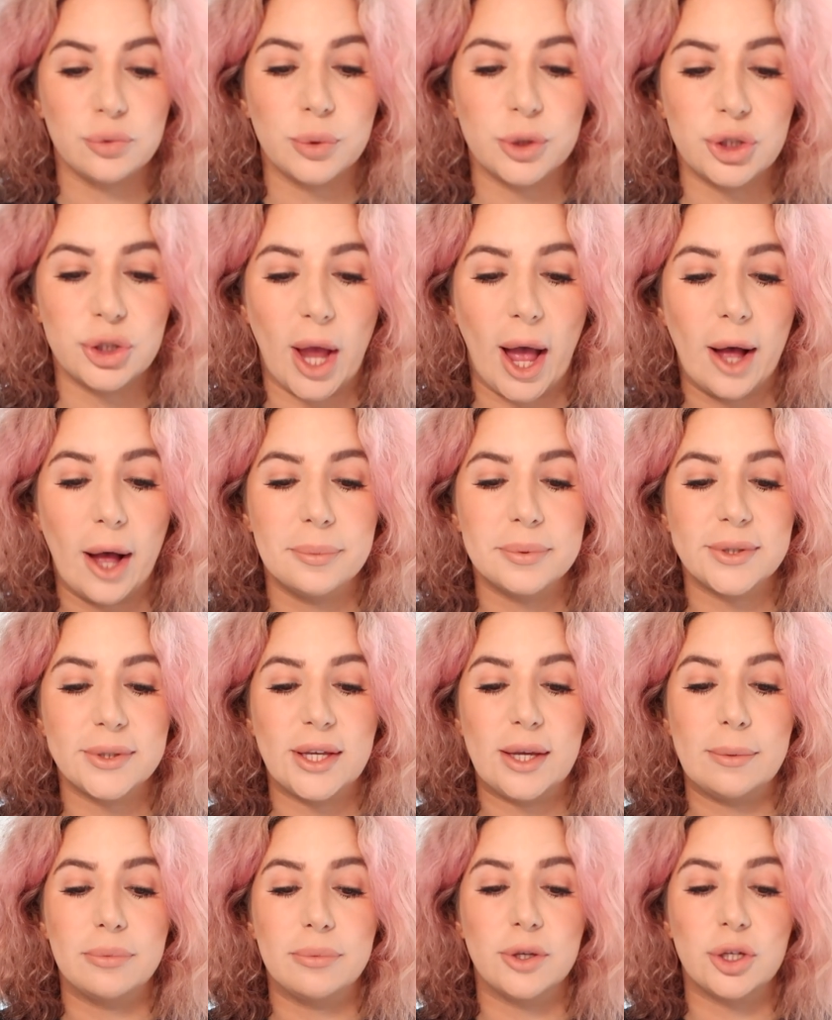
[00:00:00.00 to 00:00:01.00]
which helps
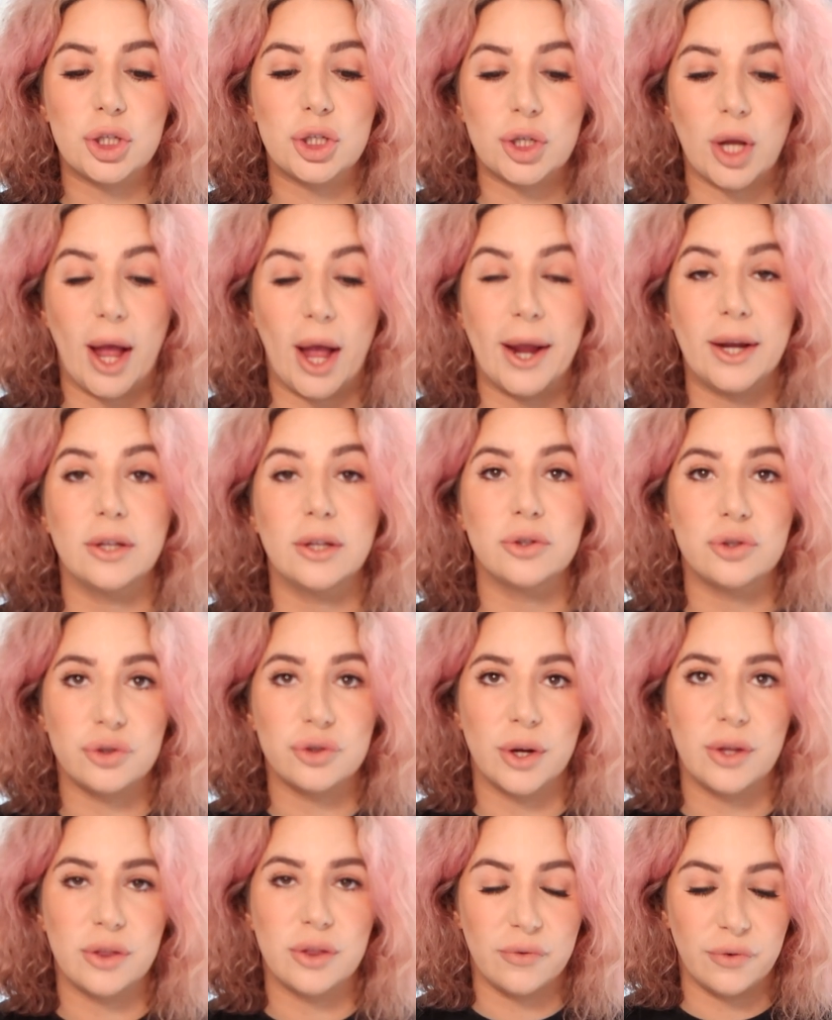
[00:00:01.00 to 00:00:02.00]
keep the shine and
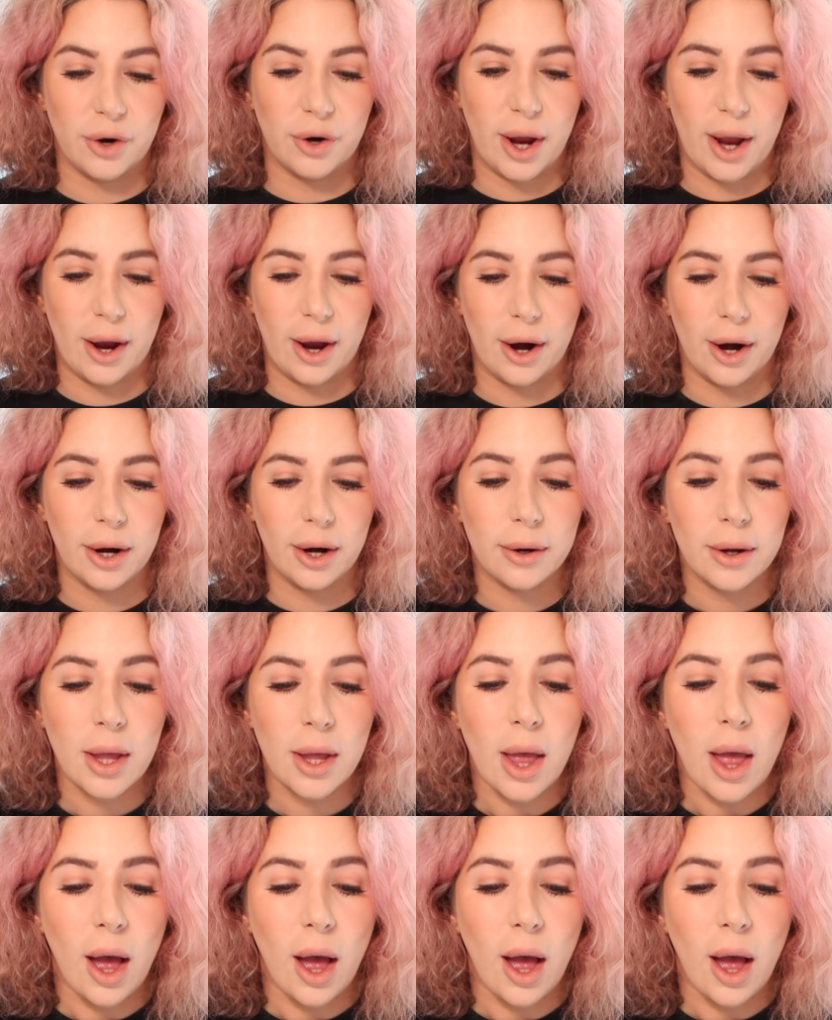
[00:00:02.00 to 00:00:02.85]
strength of your hair.